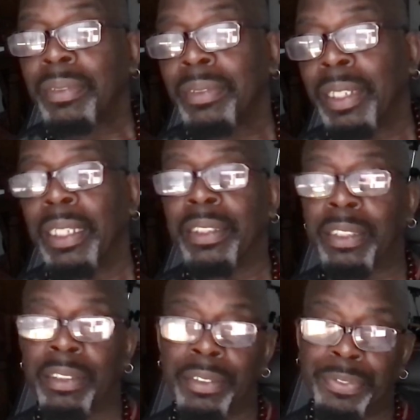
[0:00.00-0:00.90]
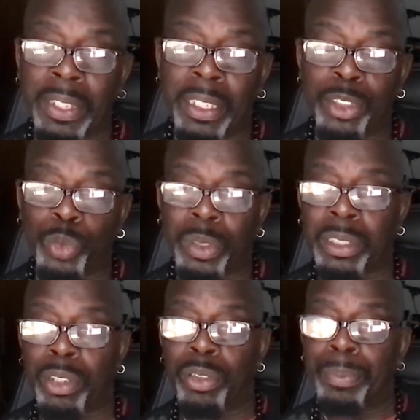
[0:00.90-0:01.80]
And his little feelings was
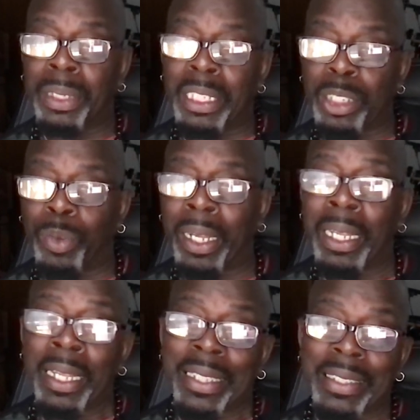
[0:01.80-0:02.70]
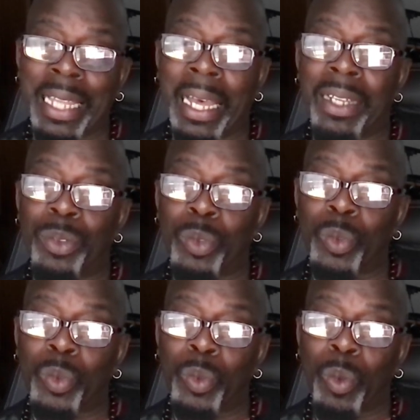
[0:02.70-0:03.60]
hurt. But anyway, that
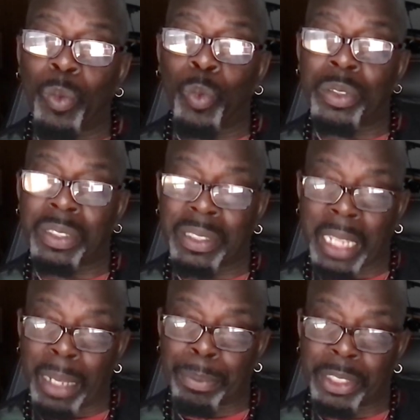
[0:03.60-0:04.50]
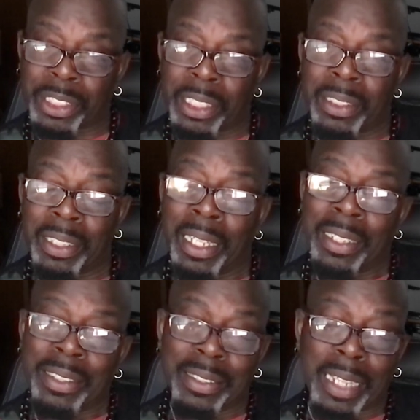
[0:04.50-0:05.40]
was the type of shit
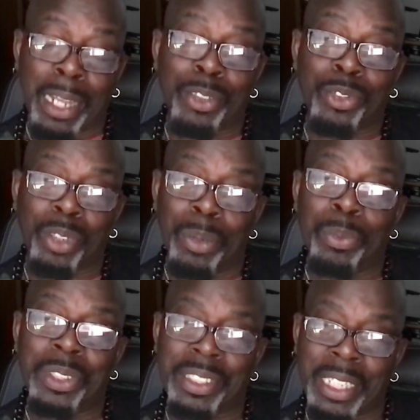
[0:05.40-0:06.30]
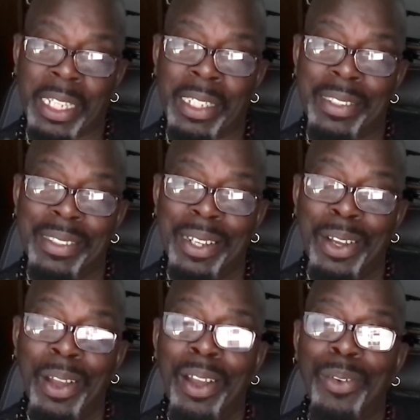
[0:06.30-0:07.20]
that Donald Trump was saying
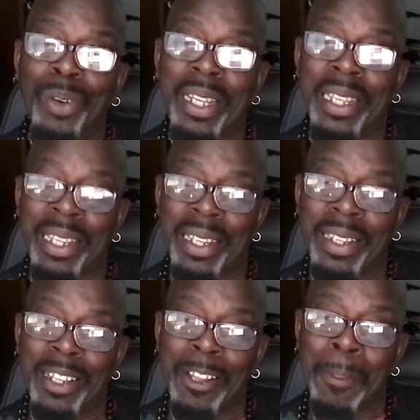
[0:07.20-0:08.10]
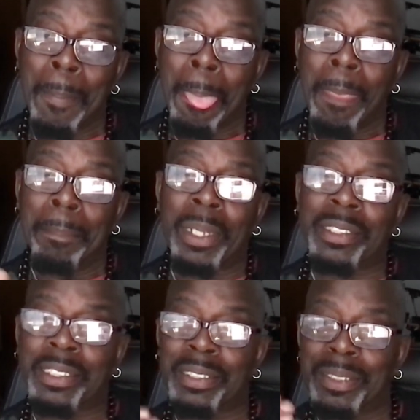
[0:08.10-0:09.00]
when he
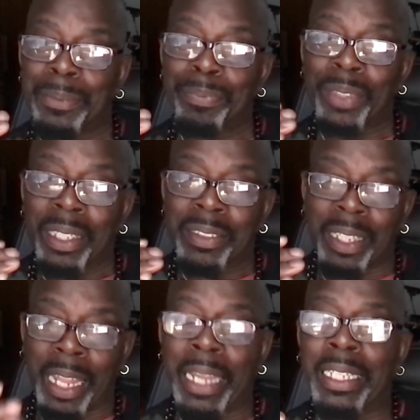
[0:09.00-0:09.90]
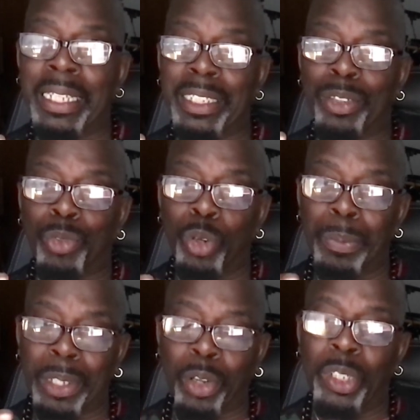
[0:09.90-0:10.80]
mentioned the lighting in the room
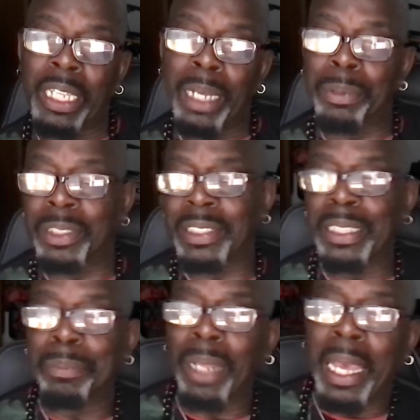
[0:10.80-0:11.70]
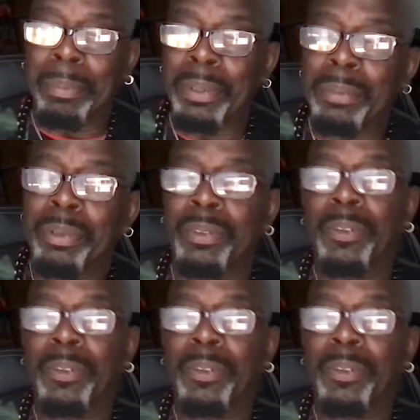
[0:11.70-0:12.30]
and only able to see the black people.